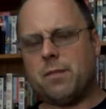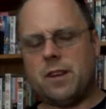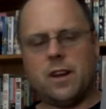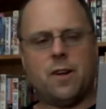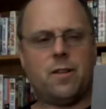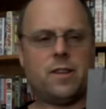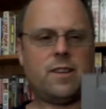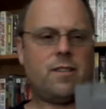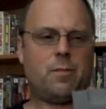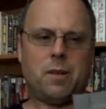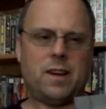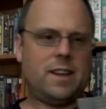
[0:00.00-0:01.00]
You know,
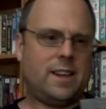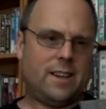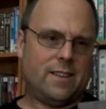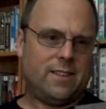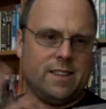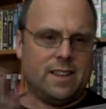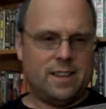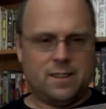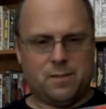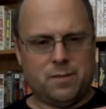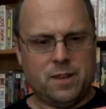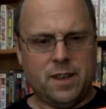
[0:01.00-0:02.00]
despite you
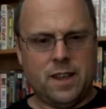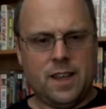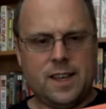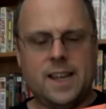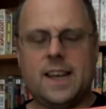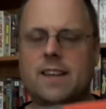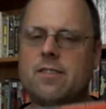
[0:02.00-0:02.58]
know, yeah.